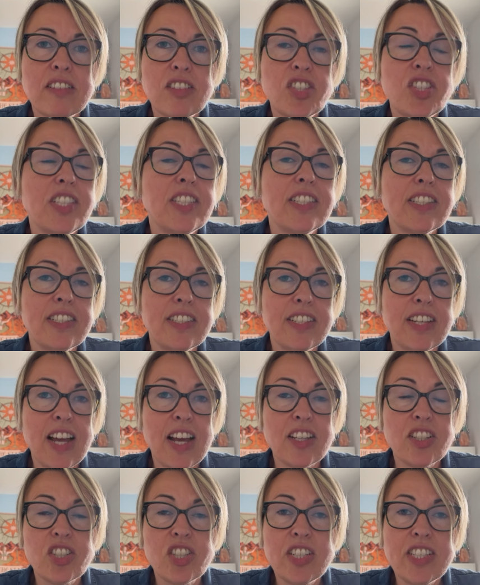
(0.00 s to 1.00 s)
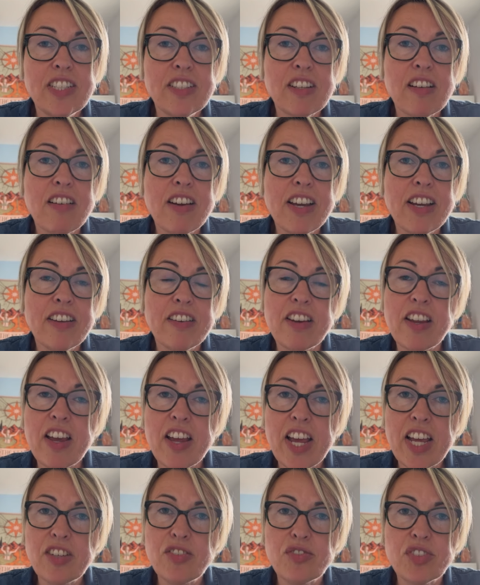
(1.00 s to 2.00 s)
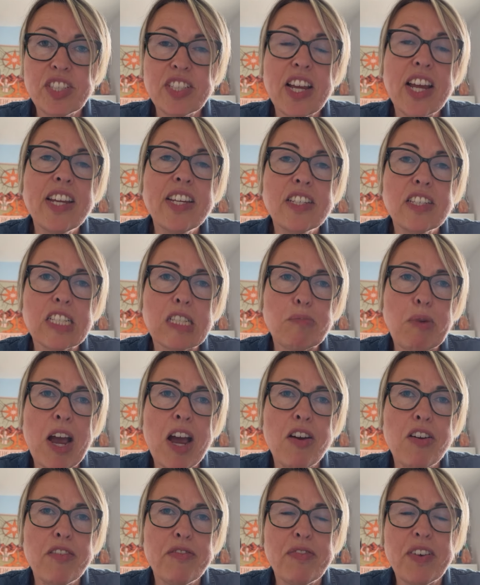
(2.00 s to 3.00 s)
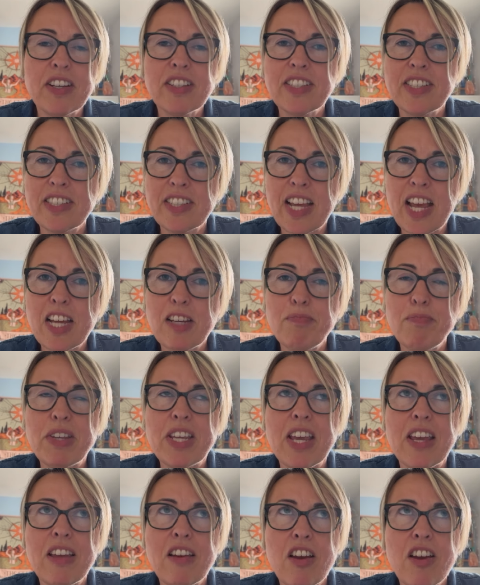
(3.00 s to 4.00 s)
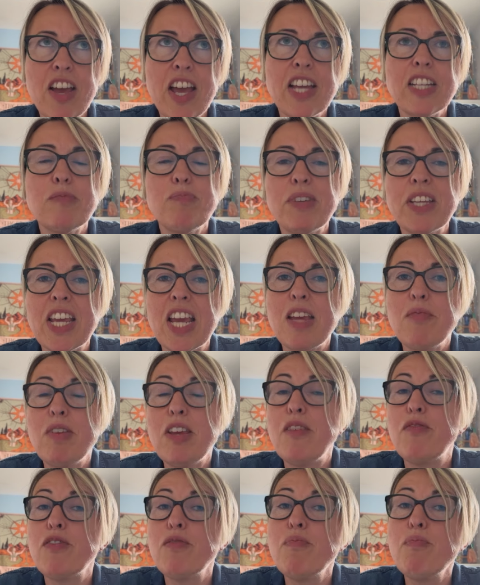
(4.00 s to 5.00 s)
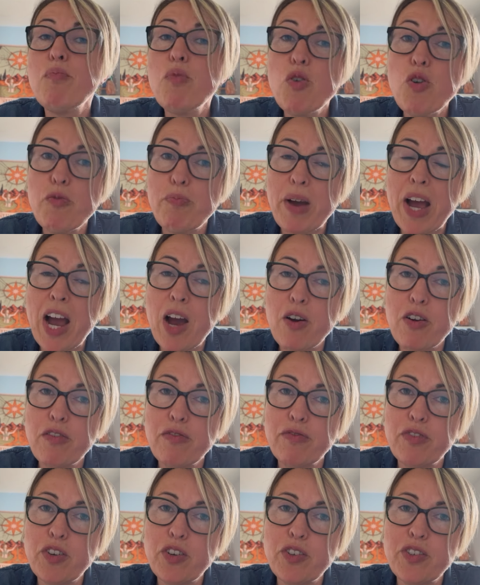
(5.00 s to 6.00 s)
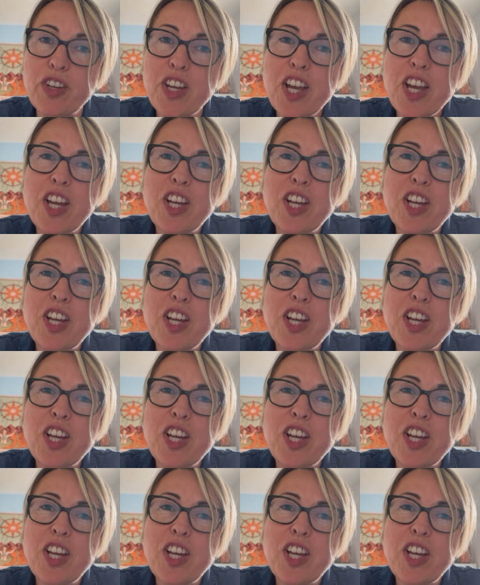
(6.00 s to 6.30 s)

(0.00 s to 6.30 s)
she didn't actually die and her head retained its power. In fact, her head became even more powerful.